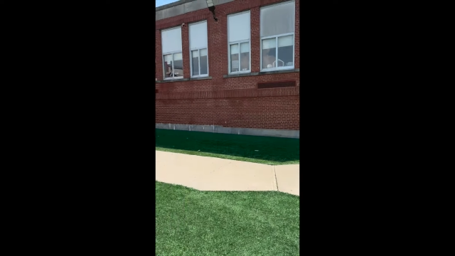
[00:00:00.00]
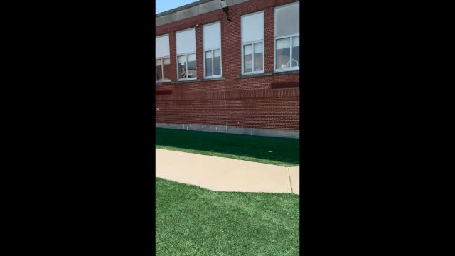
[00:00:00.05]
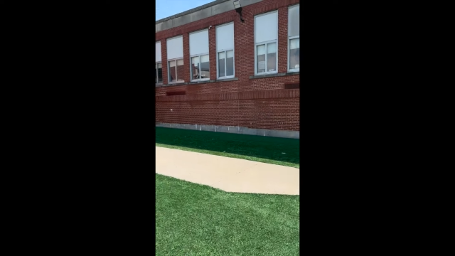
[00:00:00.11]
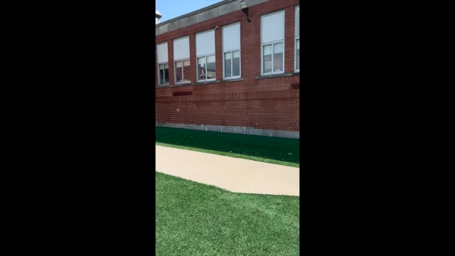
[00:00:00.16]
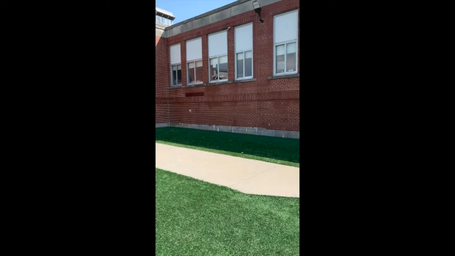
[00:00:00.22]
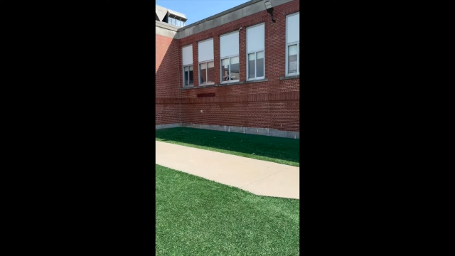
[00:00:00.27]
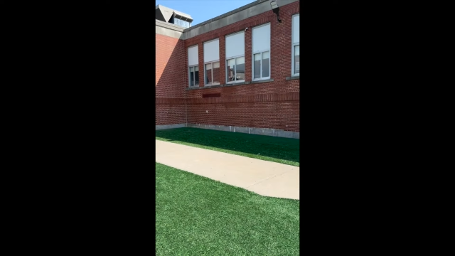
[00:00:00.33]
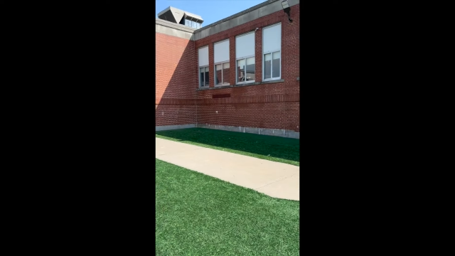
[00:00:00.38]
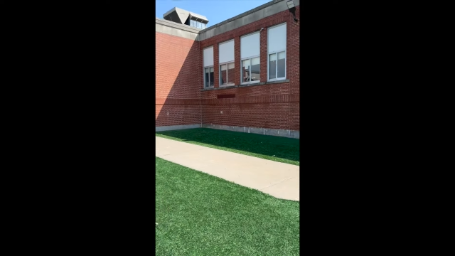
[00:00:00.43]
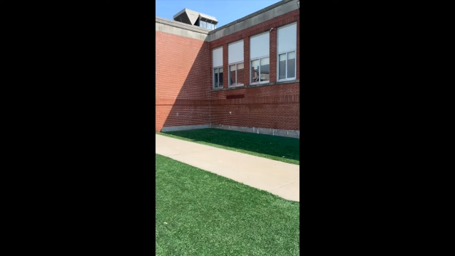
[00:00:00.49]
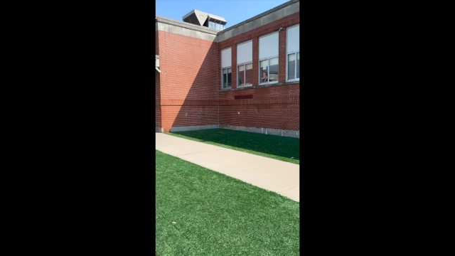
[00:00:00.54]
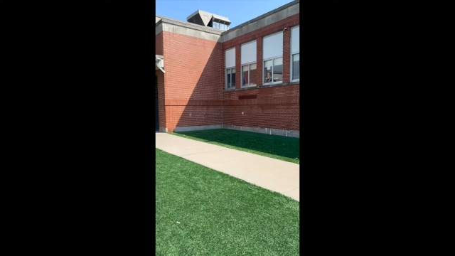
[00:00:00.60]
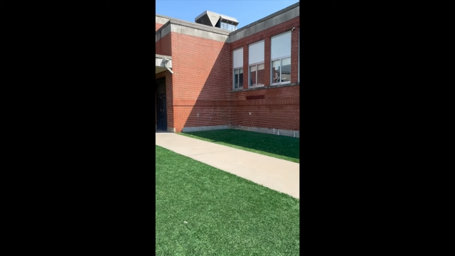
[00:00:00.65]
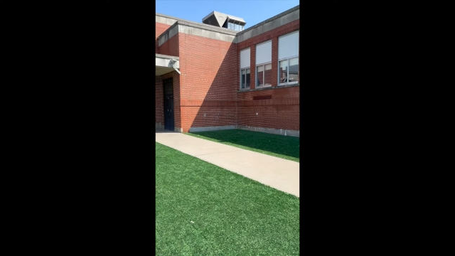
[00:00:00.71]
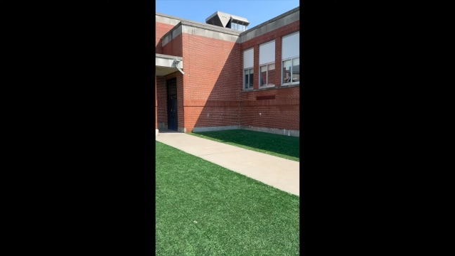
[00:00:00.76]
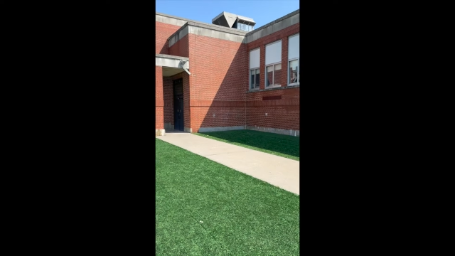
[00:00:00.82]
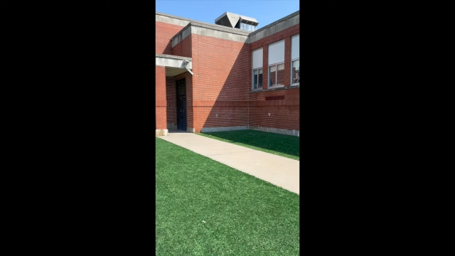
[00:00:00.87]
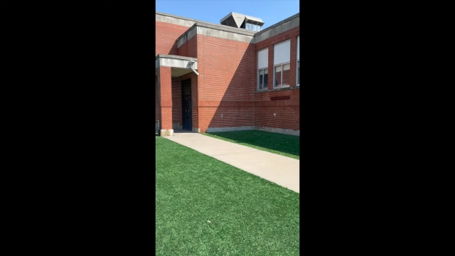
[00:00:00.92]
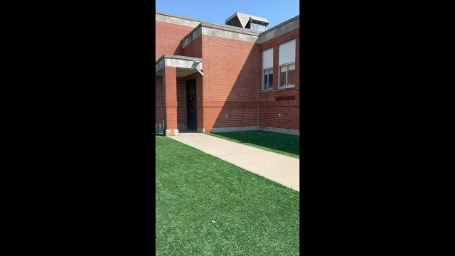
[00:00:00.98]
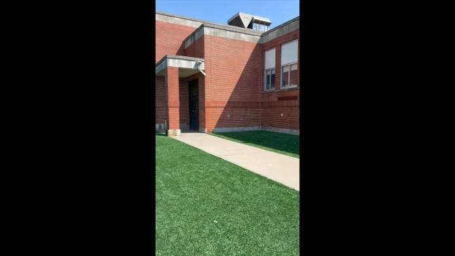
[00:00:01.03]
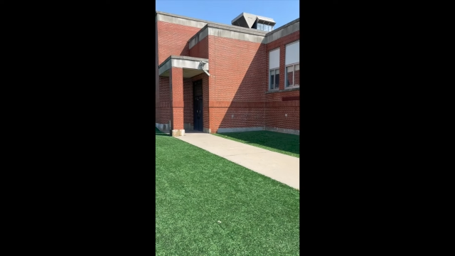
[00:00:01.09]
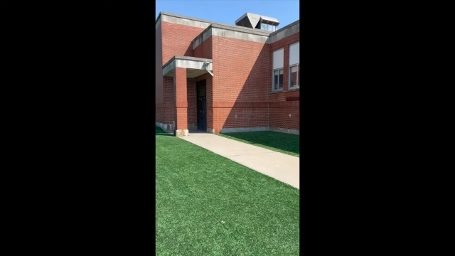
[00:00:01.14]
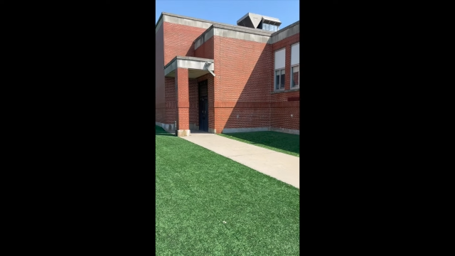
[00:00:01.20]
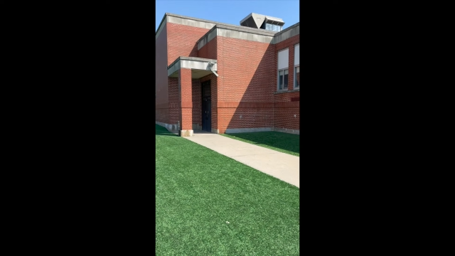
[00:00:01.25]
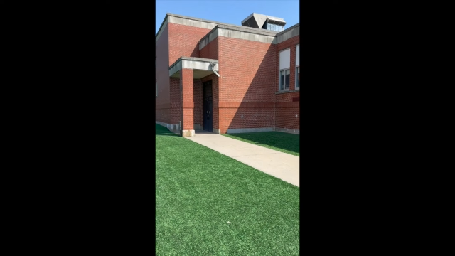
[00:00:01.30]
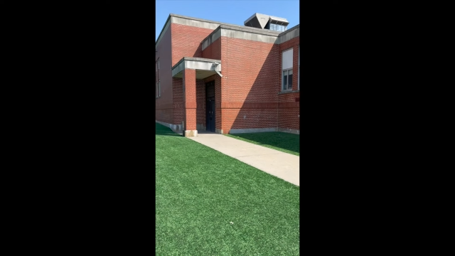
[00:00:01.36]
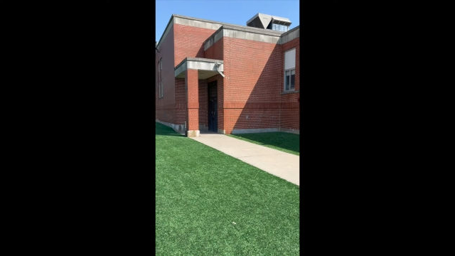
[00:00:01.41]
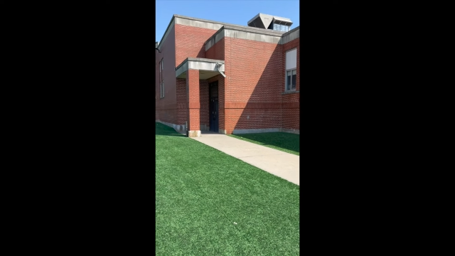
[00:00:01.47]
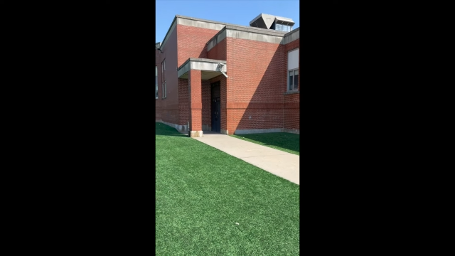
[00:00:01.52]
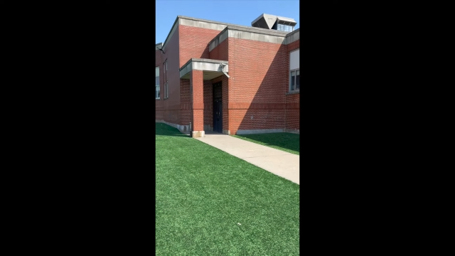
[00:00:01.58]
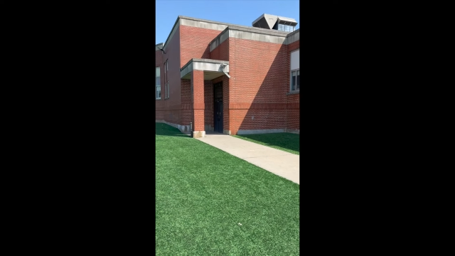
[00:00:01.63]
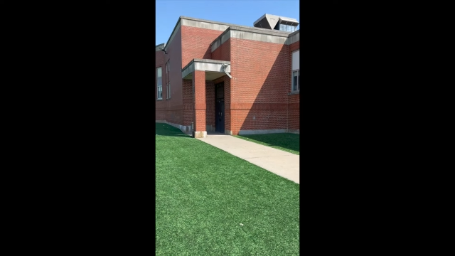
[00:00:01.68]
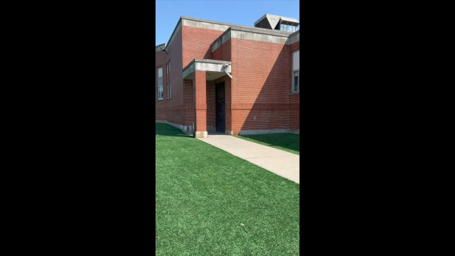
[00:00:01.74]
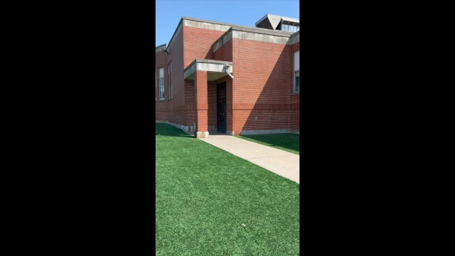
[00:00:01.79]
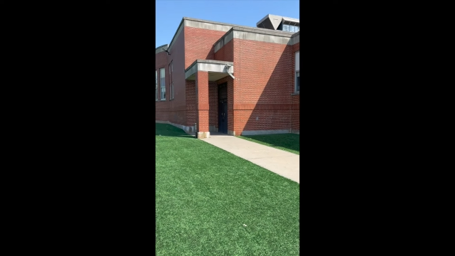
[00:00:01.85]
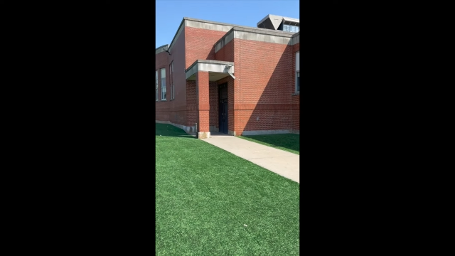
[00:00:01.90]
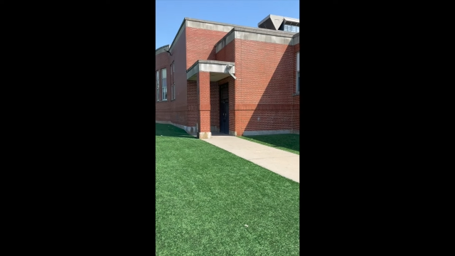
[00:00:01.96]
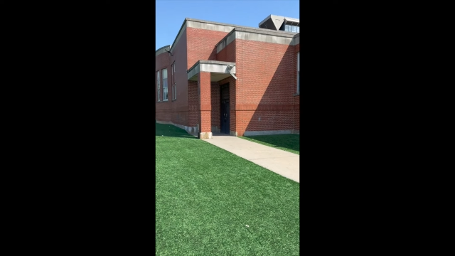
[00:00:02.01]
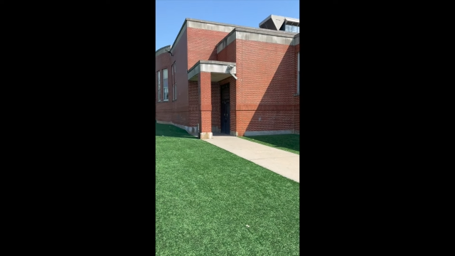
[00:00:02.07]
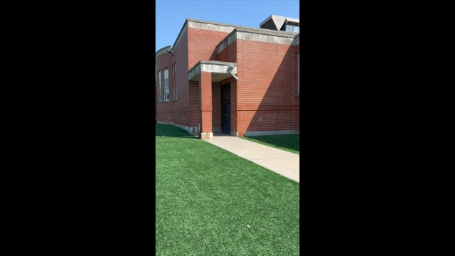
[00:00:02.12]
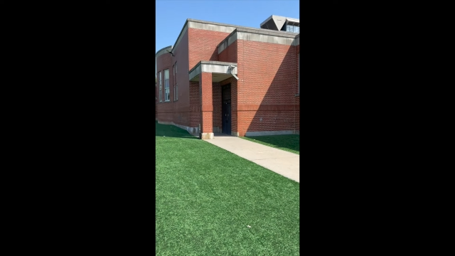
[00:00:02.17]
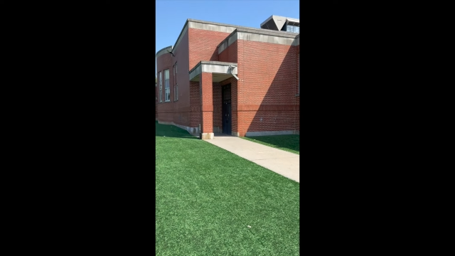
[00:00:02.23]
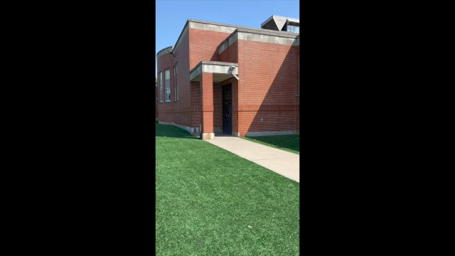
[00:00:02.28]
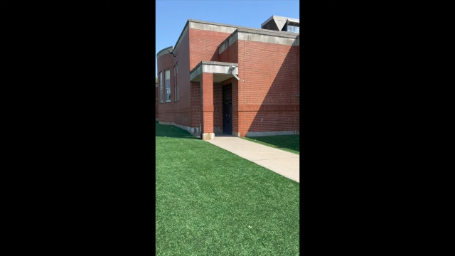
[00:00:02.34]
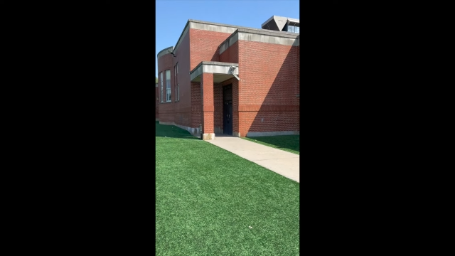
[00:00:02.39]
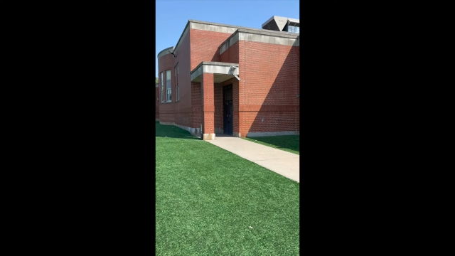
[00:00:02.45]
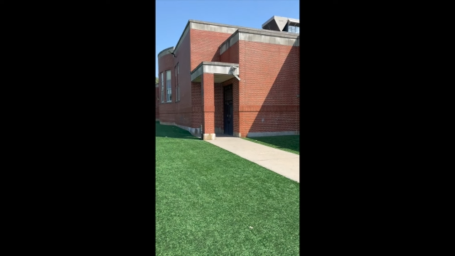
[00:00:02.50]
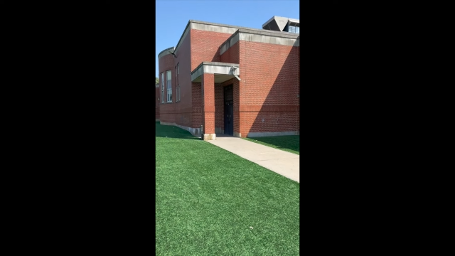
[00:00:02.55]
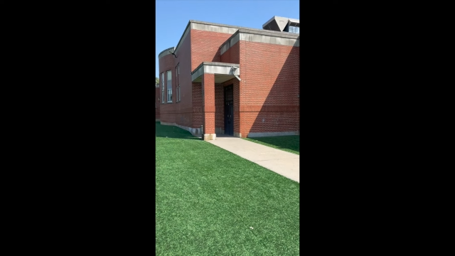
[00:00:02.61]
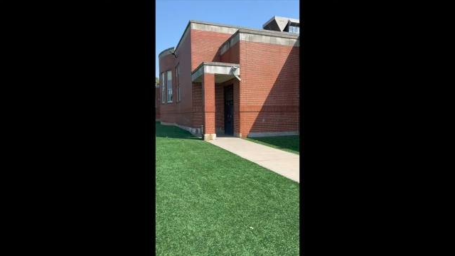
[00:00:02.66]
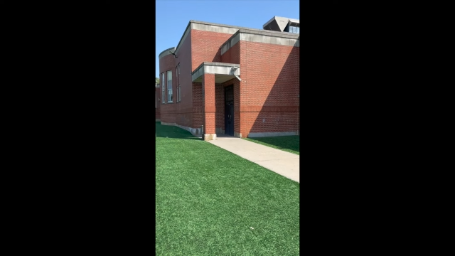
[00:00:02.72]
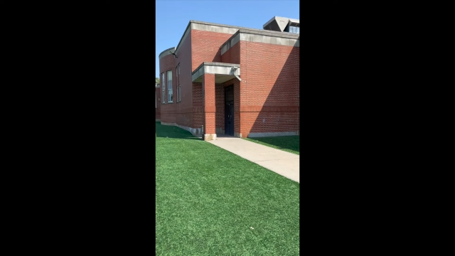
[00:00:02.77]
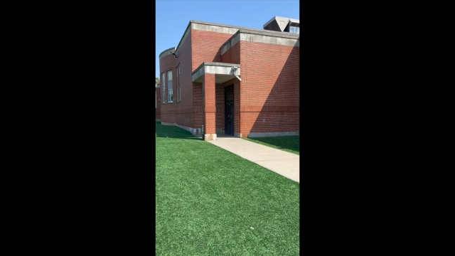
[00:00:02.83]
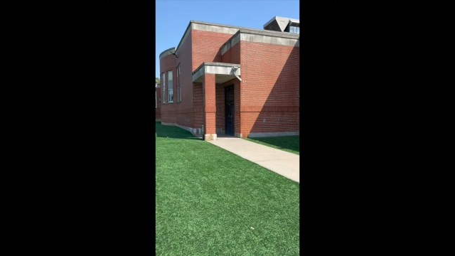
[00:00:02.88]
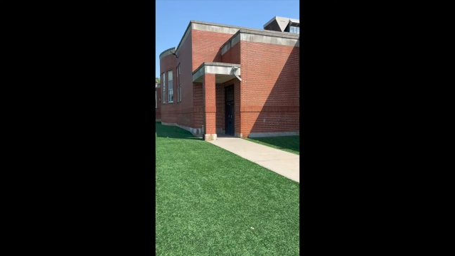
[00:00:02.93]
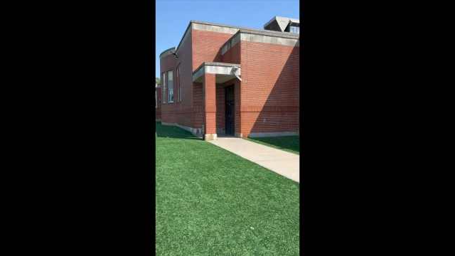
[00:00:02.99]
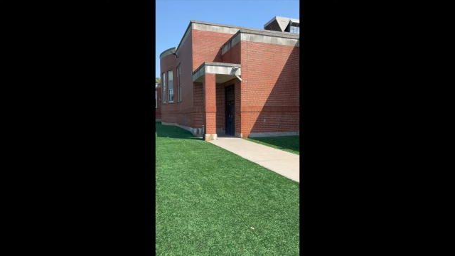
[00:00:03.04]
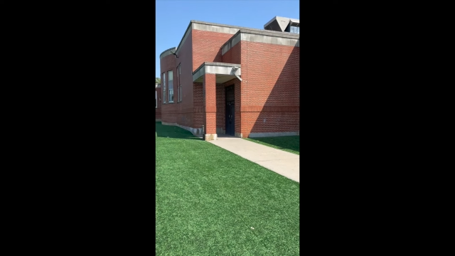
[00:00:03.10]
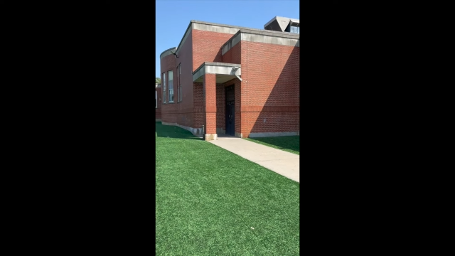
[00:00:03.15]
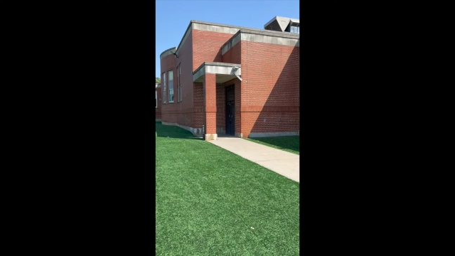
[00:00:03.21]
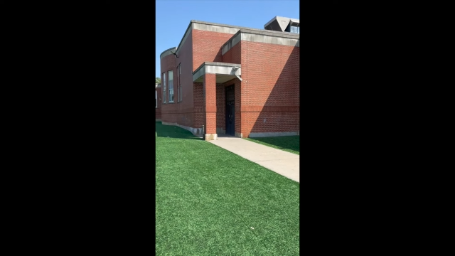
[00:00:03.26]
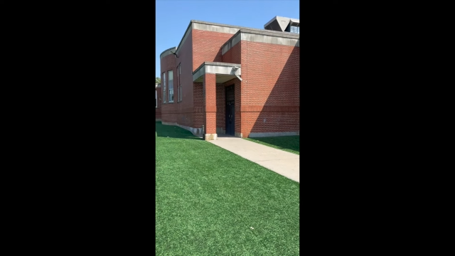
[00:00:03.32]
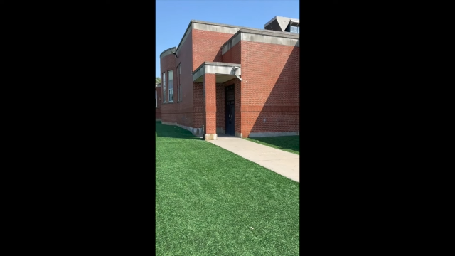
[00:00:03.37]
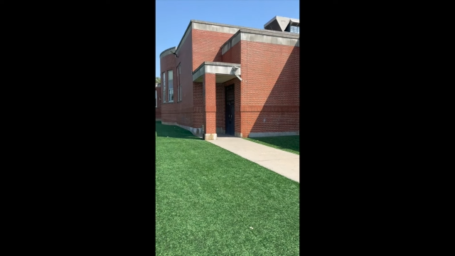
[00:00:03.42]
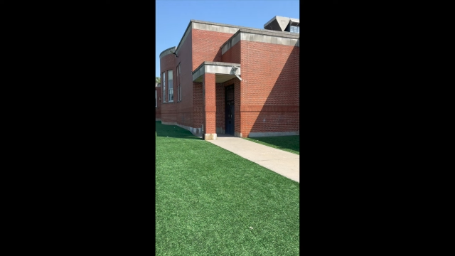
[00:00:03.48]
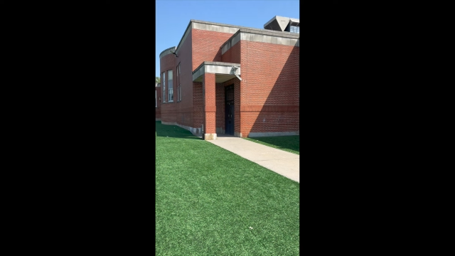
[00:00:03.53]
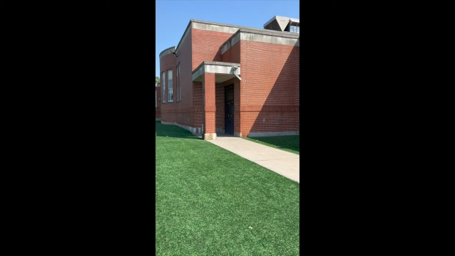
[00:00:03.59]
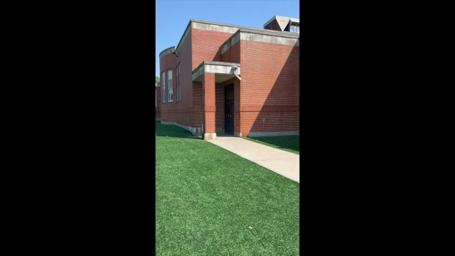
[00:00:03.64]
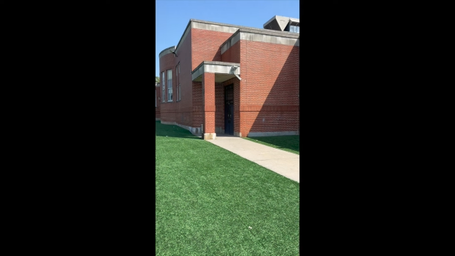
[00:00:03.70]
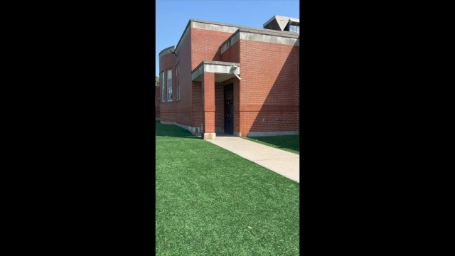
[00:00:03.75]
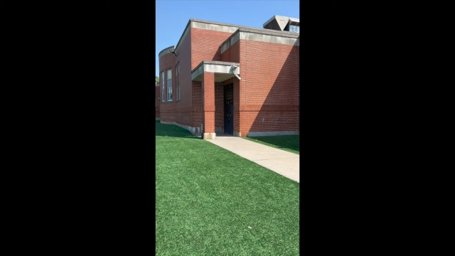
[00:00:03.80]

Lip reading: [unreadable: no face in view]